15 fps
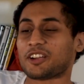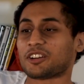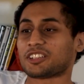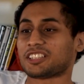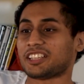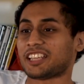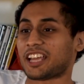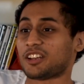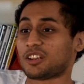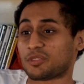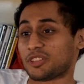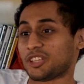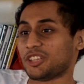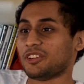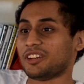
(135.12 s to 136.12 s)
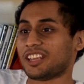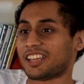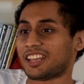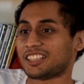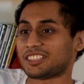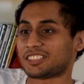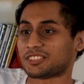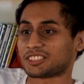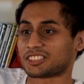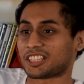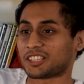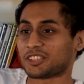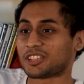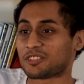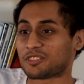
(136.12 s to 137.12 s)
it got to the end of the unit, and she was
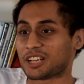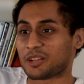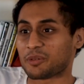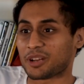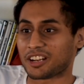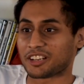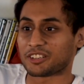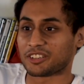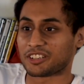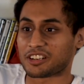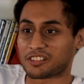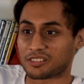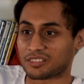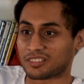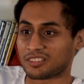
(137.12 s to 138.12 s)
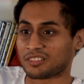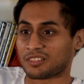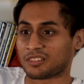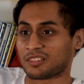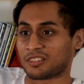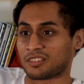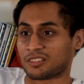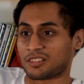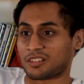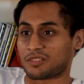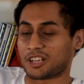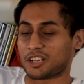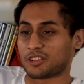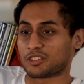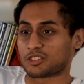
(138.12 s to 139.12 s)
like, you did really well, and you've done a
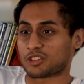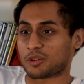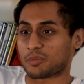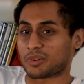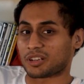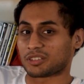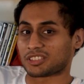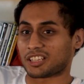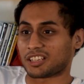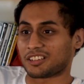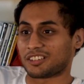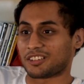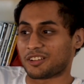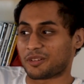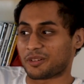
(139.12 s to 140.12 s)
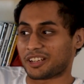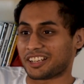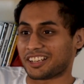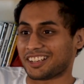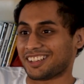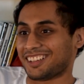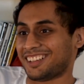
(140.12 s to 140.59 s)
really good job, and I was like, no way,